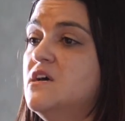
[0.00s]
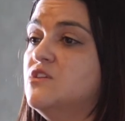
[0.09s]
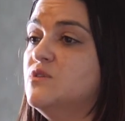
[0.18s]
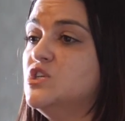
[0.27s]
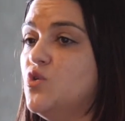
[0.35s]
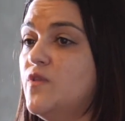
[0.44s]
to
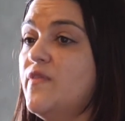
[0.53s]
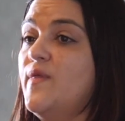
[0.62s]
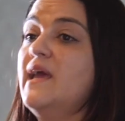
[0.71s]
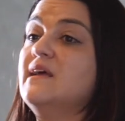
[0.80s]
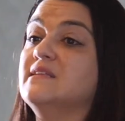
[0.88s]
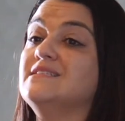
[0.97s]
ensure that
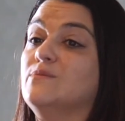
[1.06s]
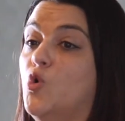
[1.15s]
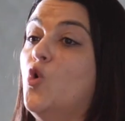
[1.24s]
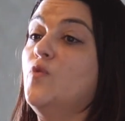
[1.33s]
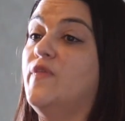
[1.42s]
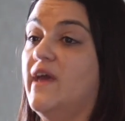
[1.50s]
they can
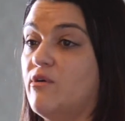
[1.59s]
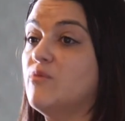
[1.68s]
support their